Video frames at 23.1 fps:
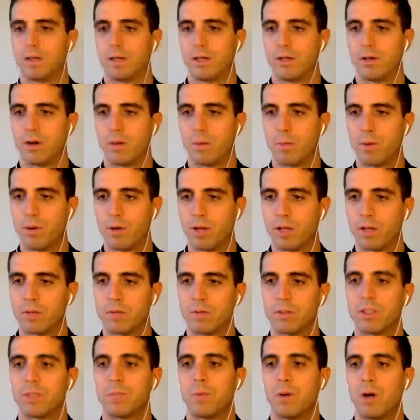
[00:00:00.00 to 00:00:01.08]
You are putting the
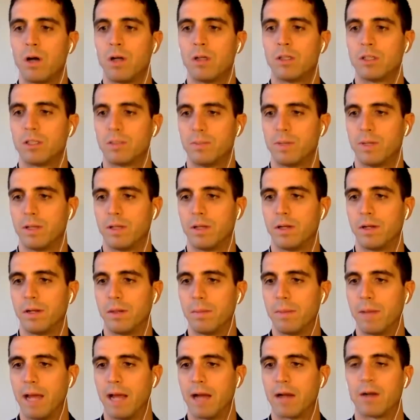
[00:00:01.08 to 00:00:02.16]
responsibility
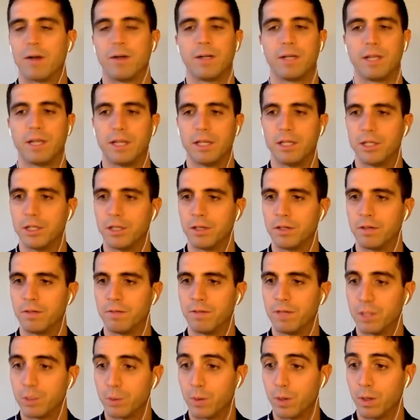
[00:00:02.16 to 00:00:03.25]
back on each
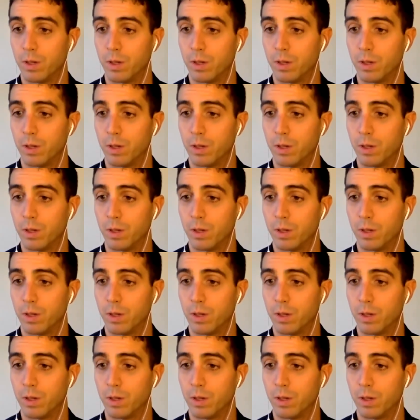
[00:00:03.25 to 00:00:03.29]
individual.